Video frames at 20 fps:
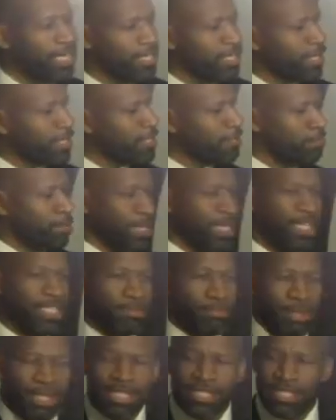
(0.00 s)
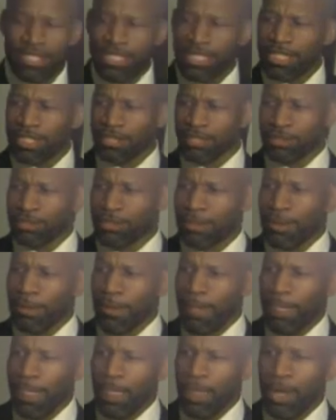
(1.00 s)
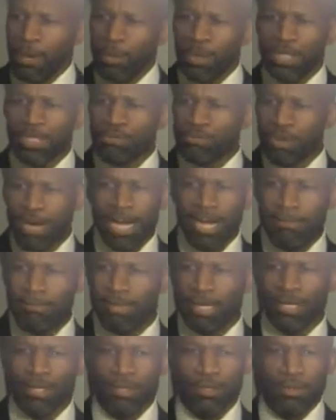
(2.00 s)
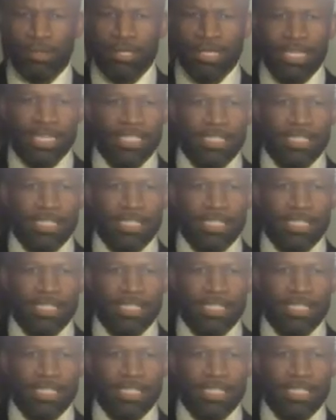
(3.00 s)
is telling us, peace be still. With the rainbow,